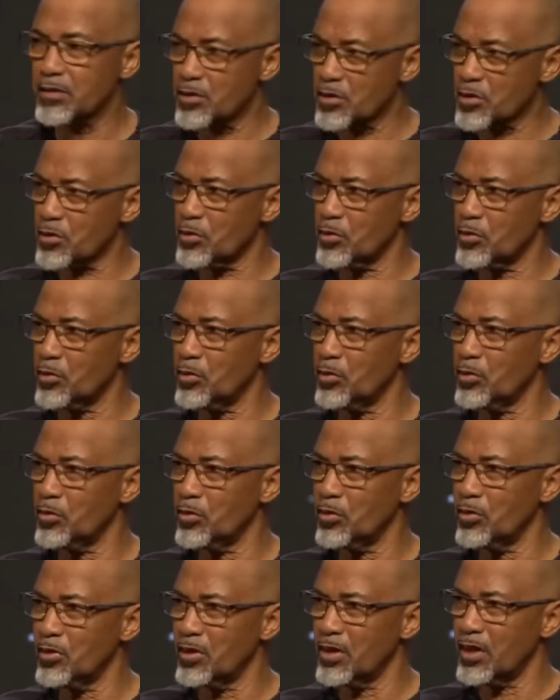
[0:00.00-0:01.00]
two
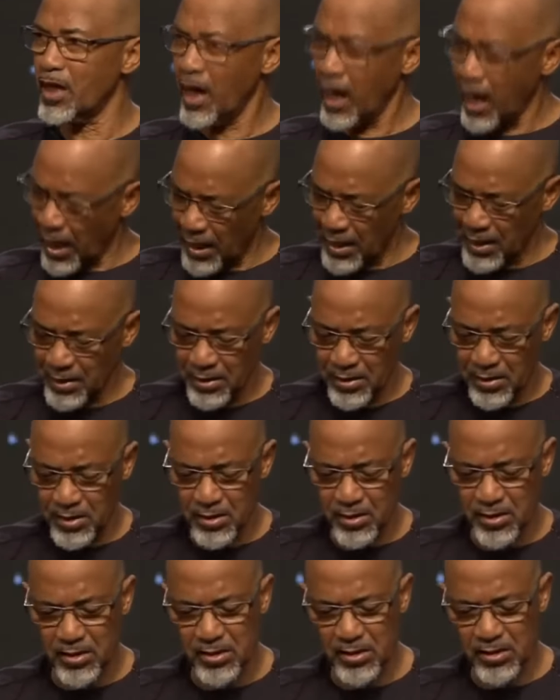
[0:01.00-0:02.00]

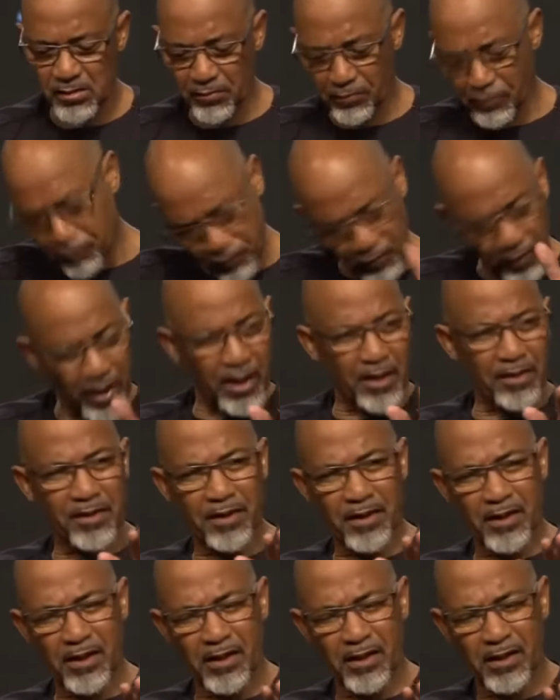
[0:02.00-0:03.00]
eyes.
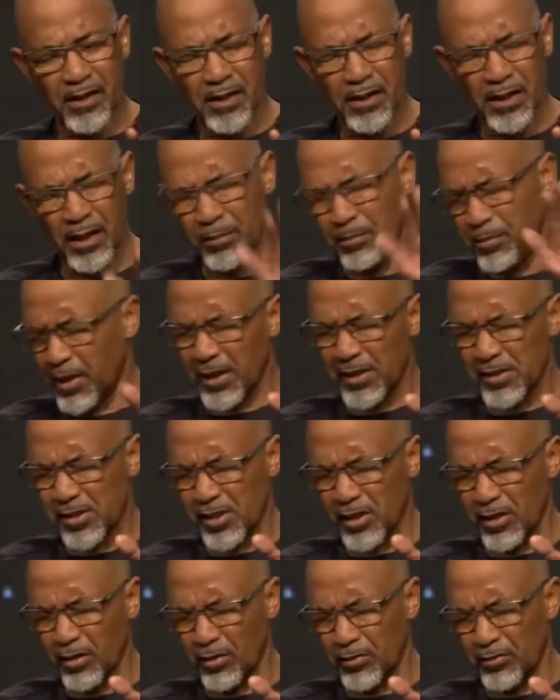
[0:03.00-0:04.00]
Father, a
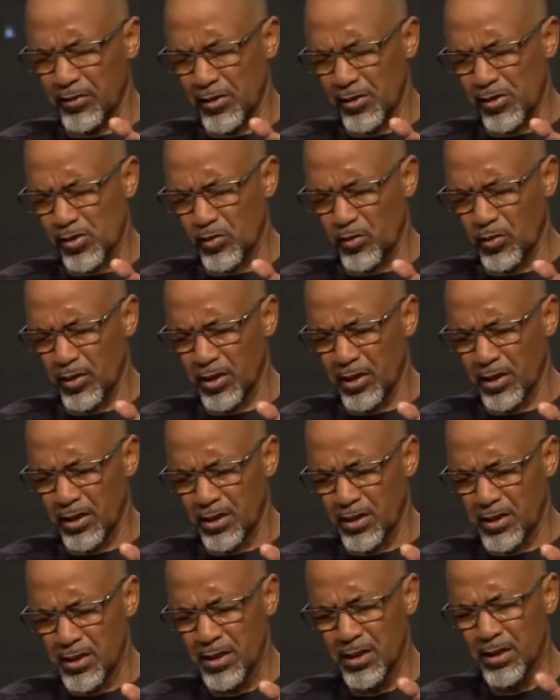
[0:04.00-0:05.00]
blessing on this
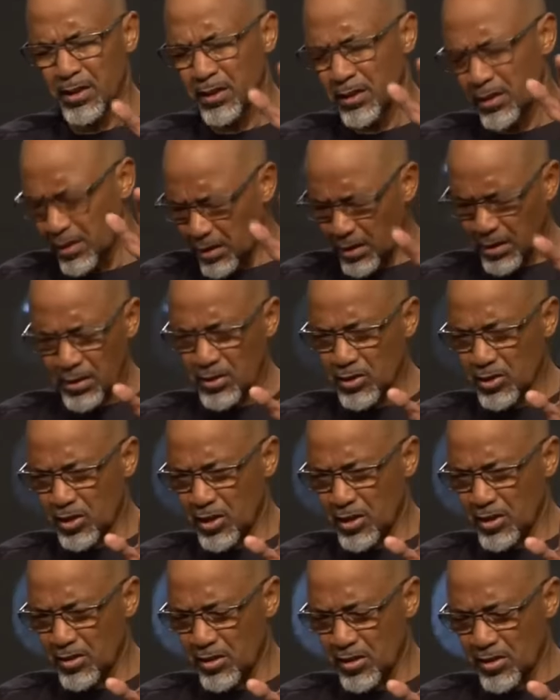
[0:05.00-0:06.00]
word in
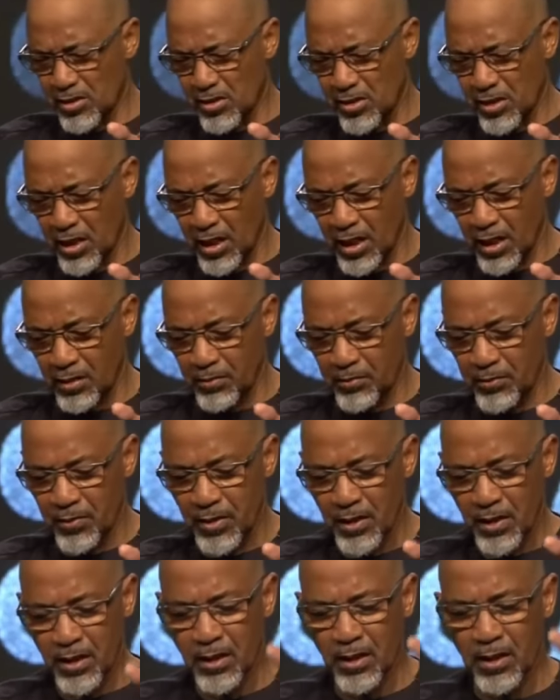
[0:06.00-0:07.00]
Jesus' name.
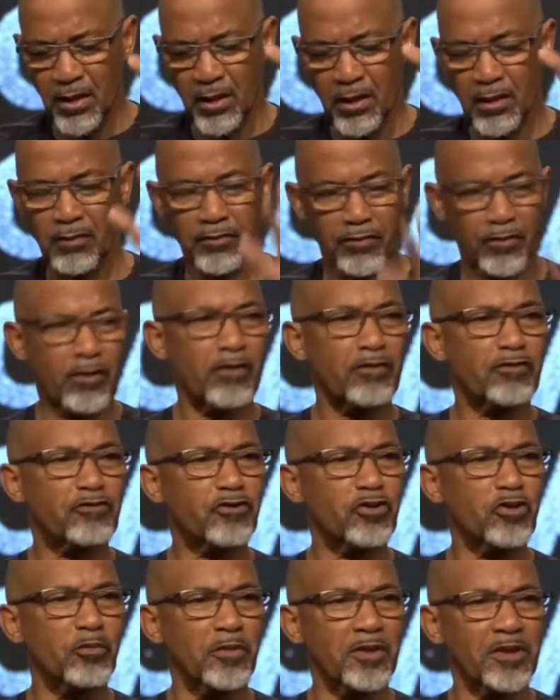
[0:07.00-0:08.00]
For a
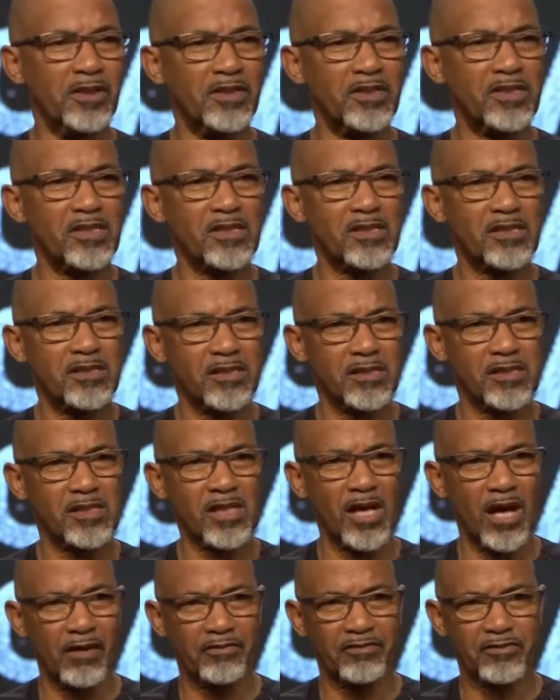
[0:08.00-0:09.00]
few minutes this
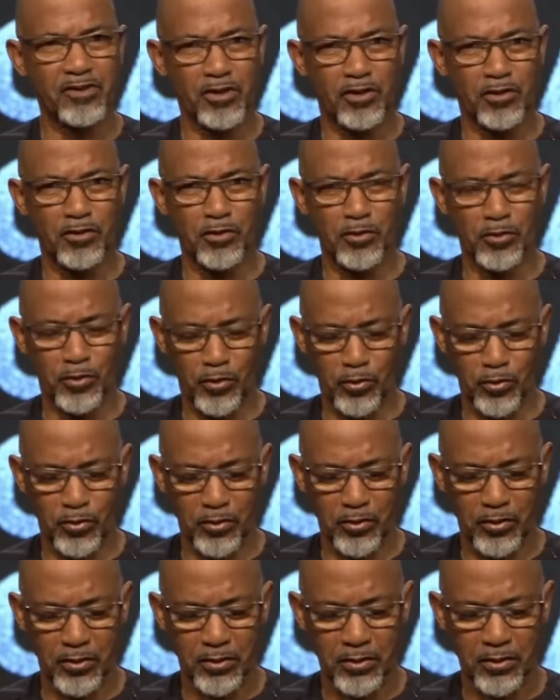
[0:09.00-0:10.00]

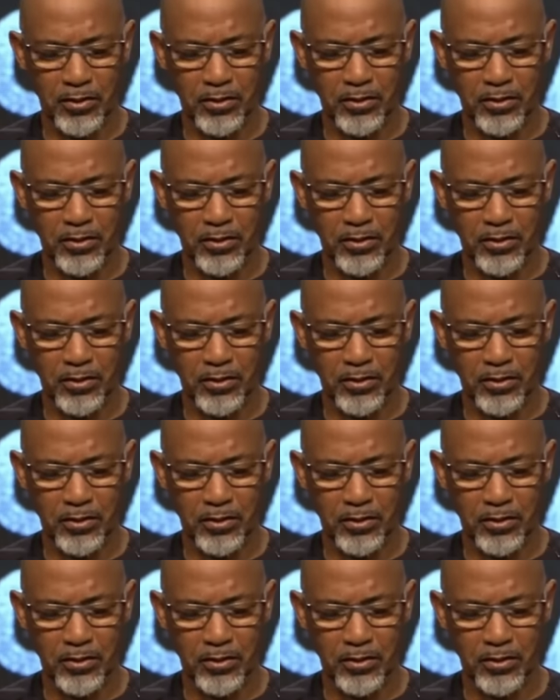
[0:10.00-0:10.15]
afternoon,